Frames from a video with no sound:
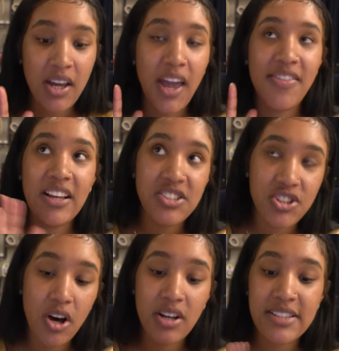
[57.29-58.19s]
And then
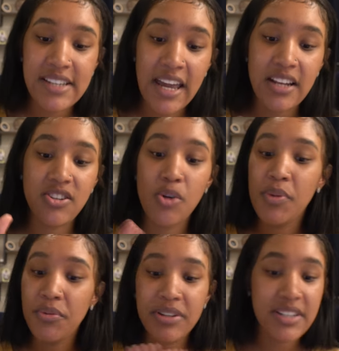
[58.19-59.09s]
Saul said, don't
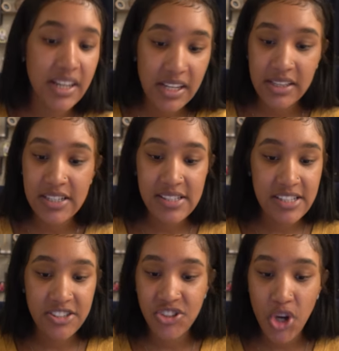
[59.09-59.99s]
be ridiculous.
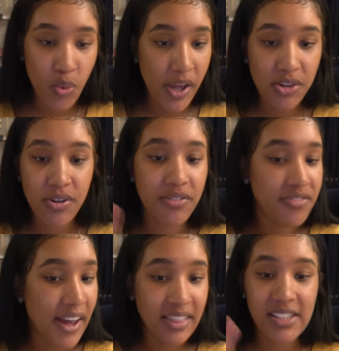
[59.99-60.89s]
There's no way you can
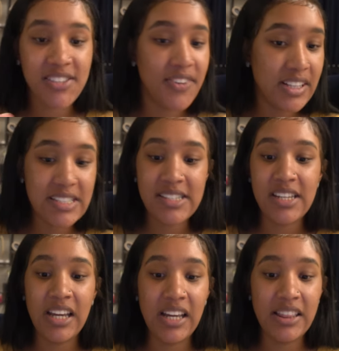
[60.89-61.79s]
fight this
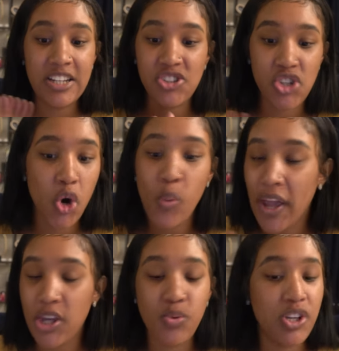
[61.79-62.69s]
Philistine. There's no way
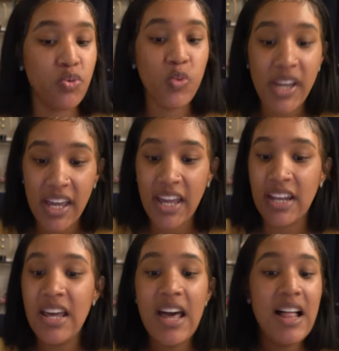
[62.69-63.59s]
you can win.